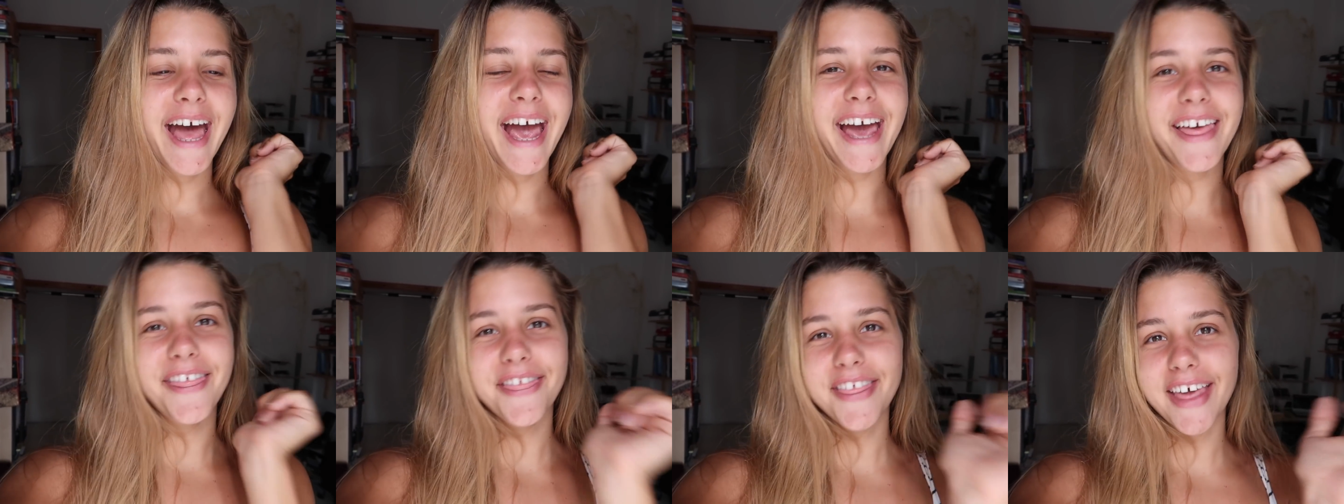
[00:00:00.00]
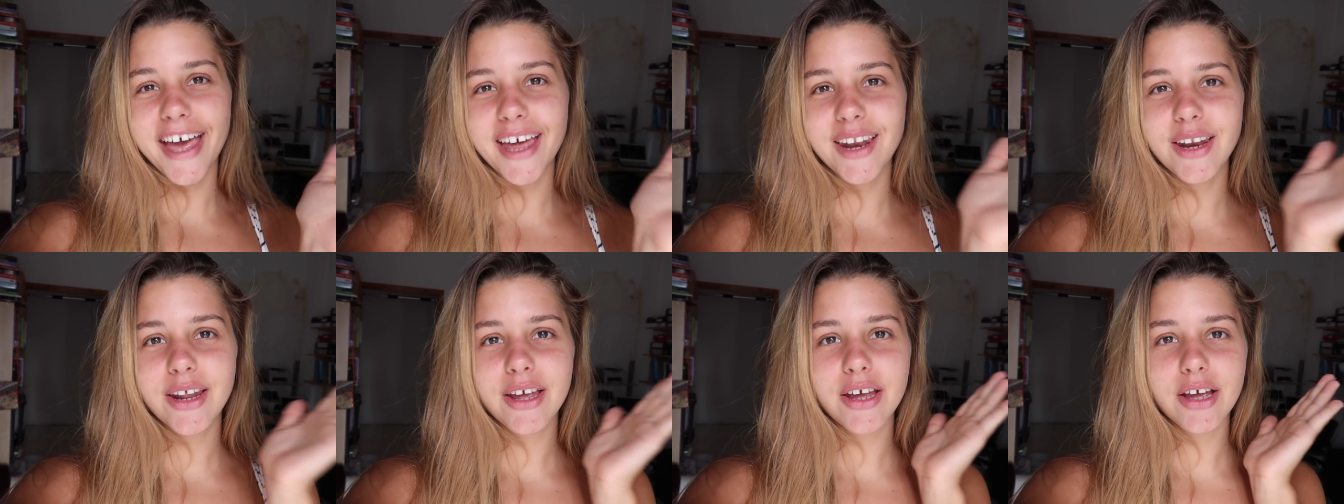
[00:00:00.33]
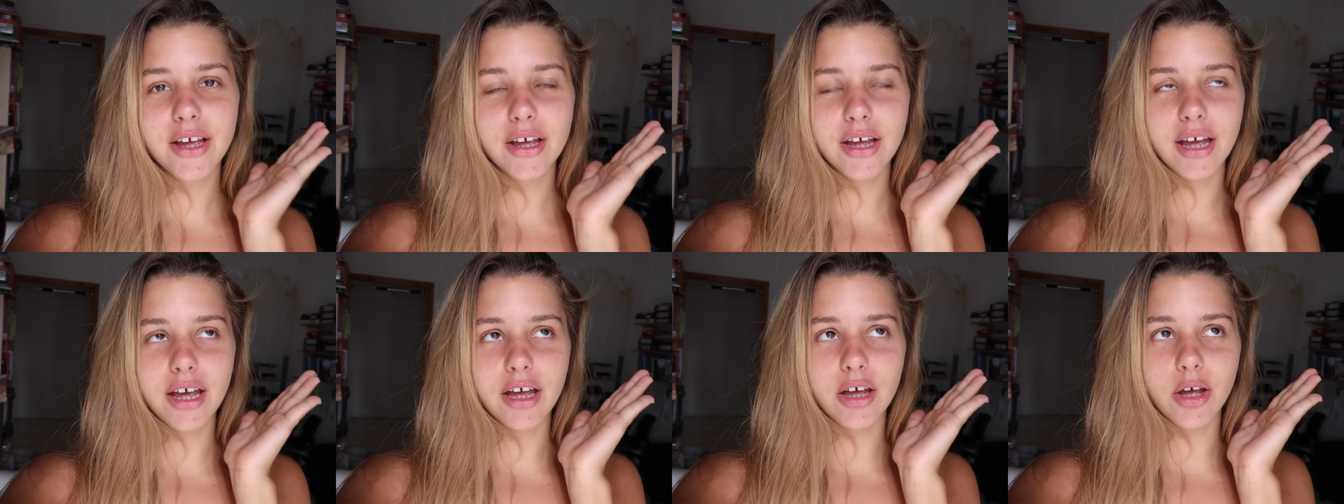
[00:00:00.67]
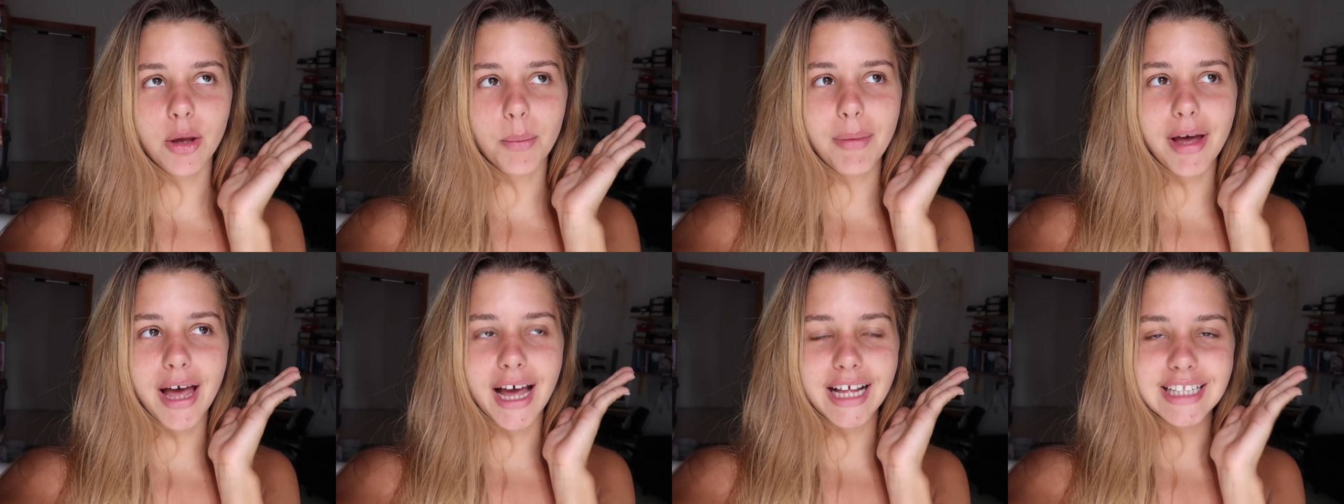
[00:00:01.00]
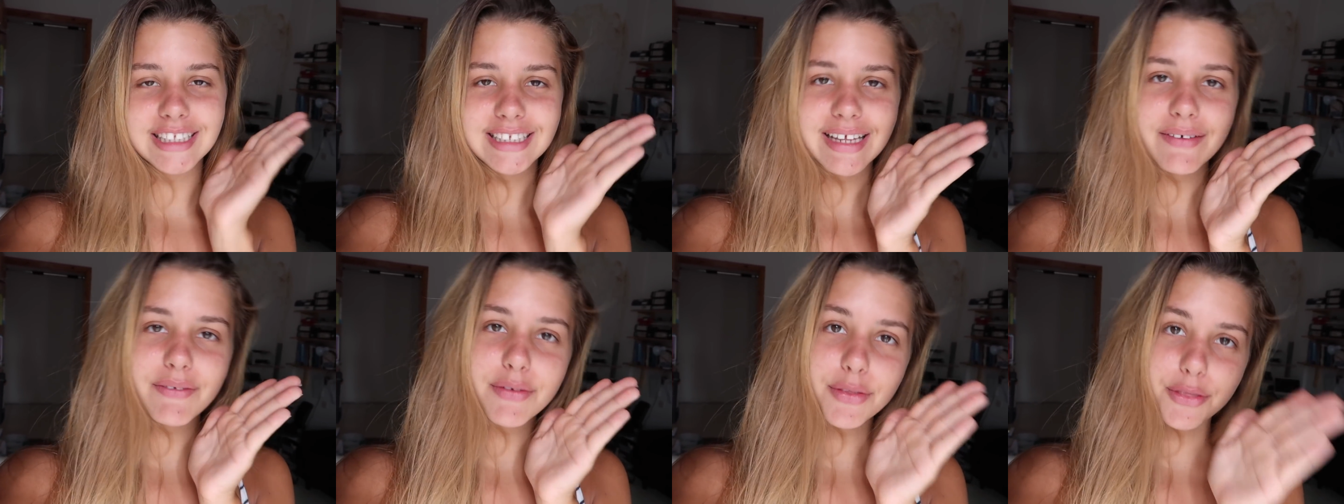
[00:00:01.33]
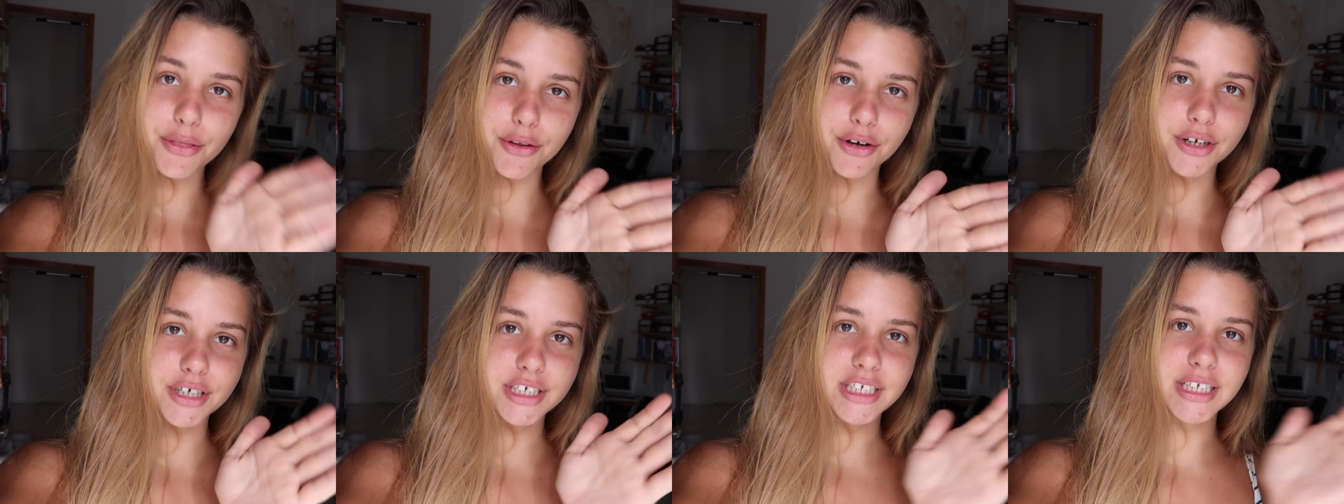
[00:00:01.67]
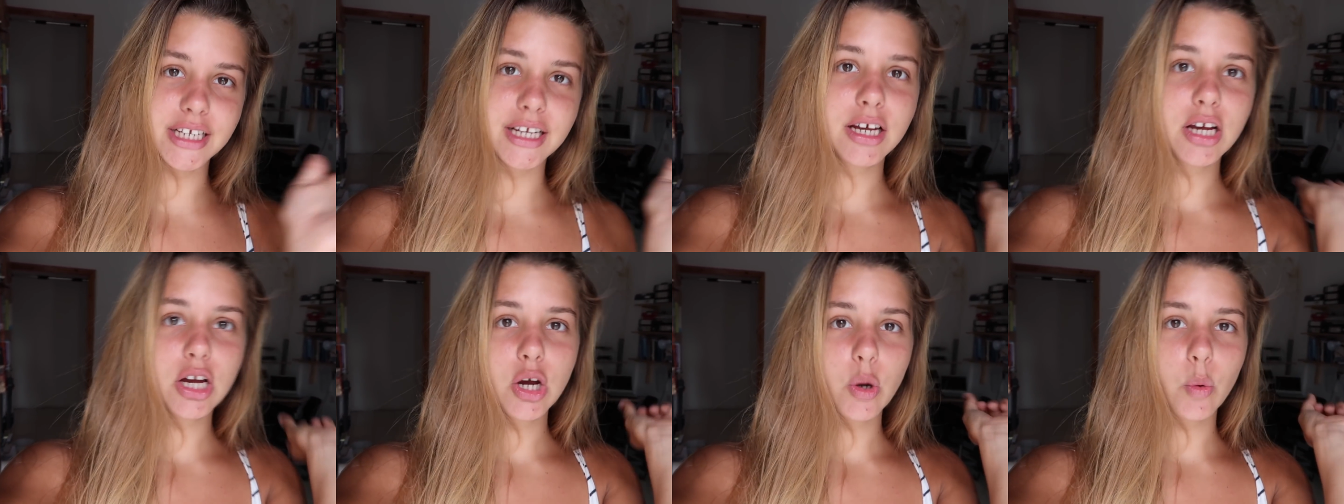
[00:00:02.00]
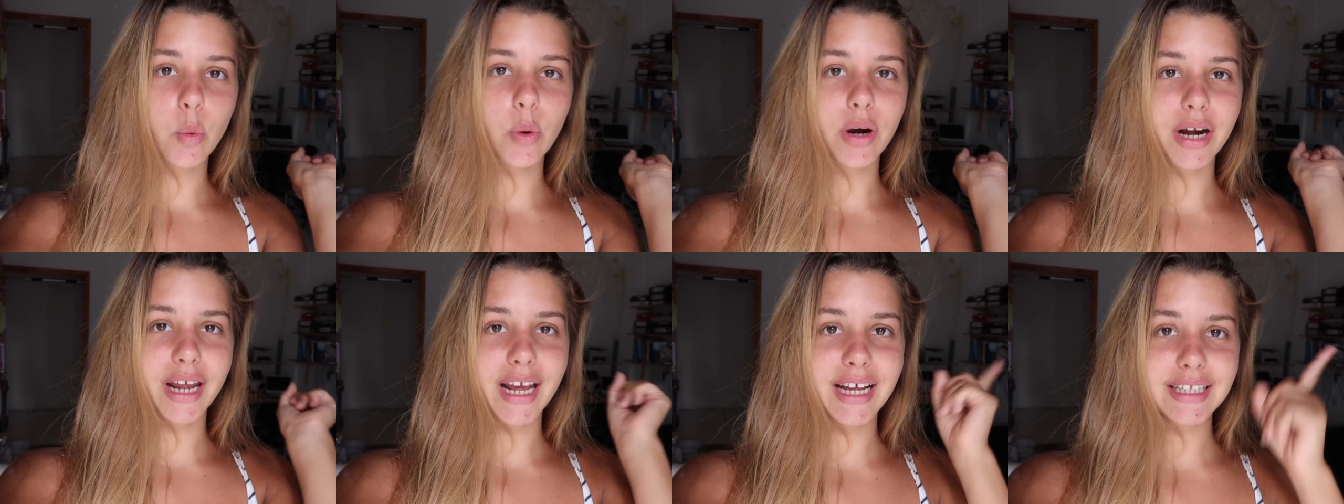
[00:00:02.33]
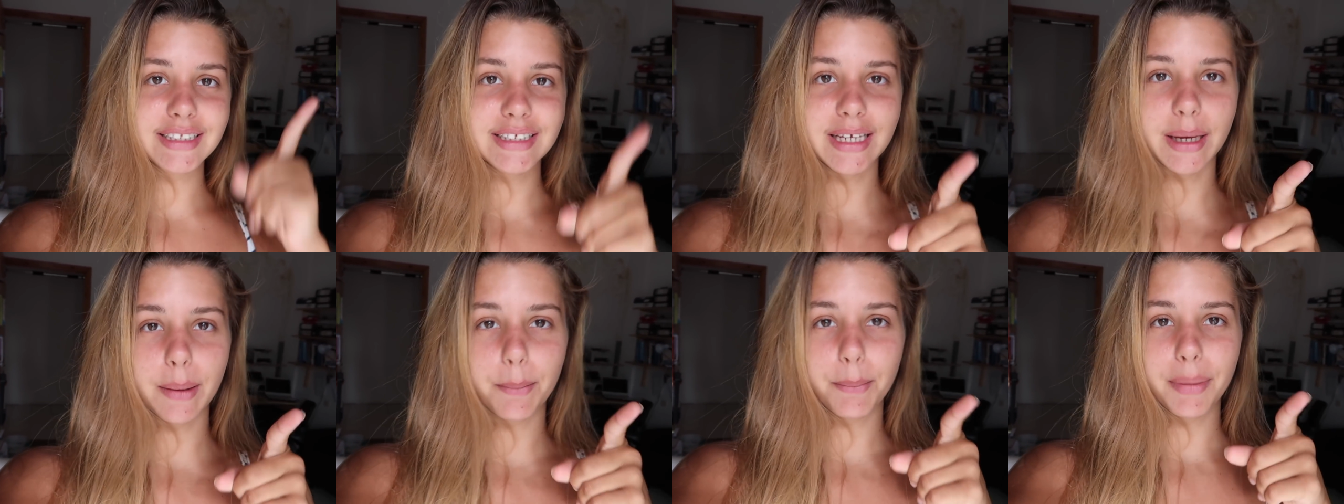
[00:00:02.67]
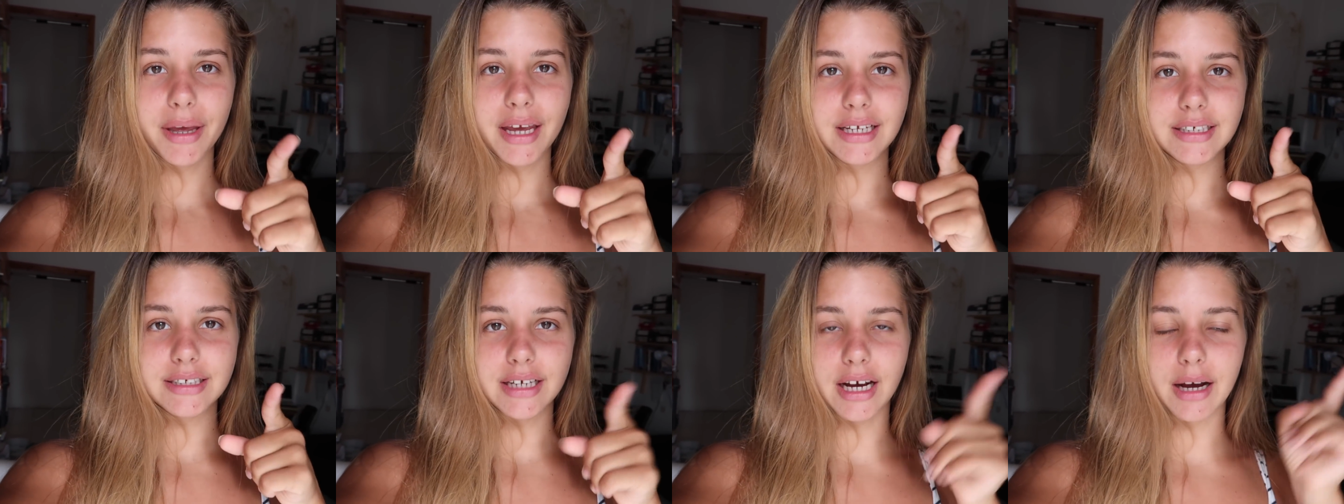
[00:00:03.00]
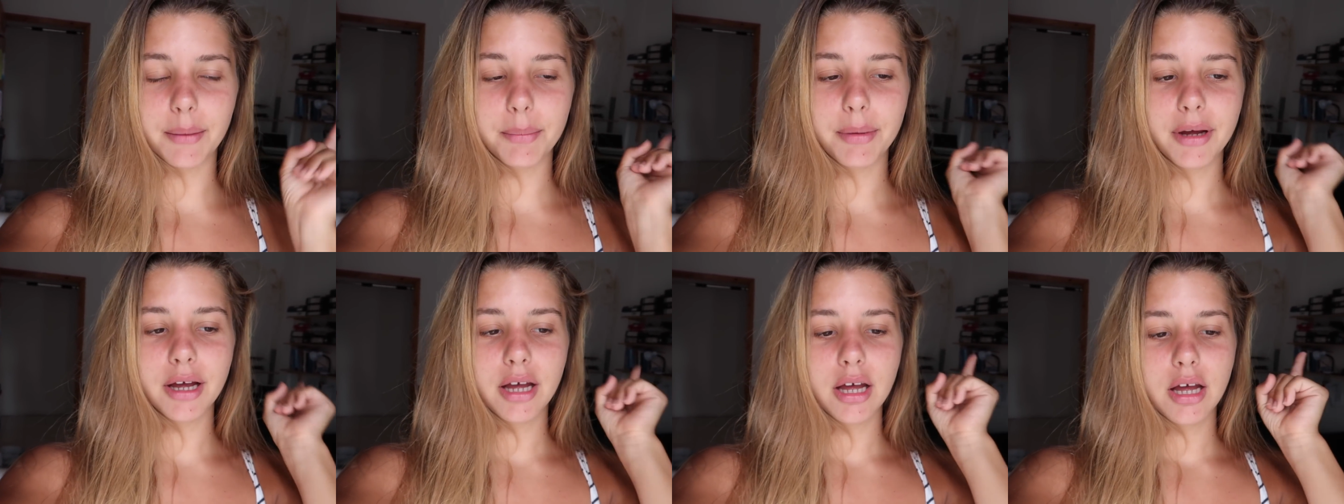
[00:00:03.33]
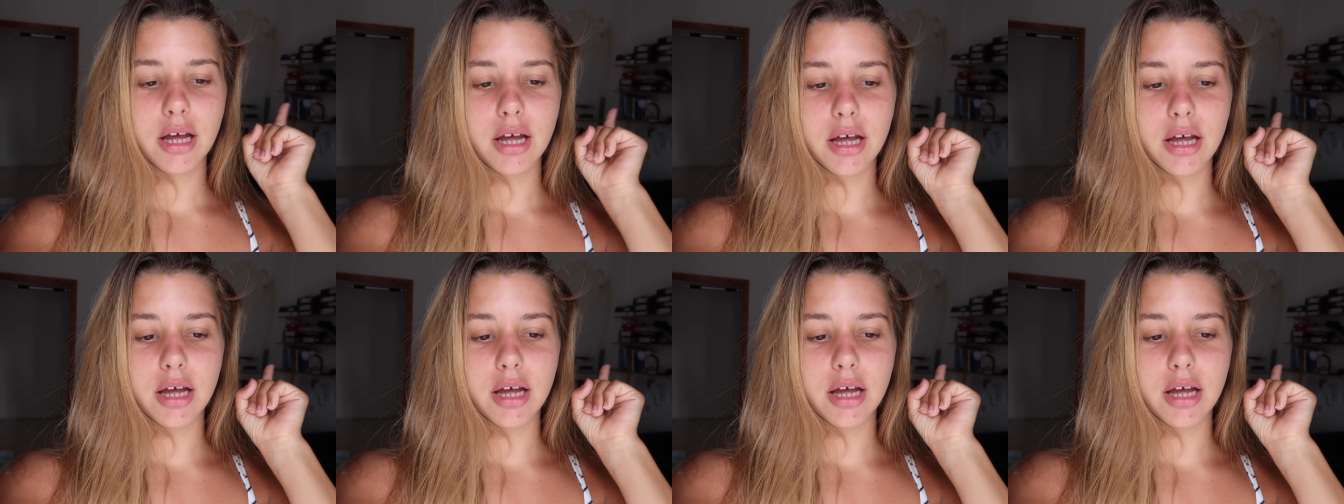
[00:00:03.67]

and then at 7:30 we're getting picked up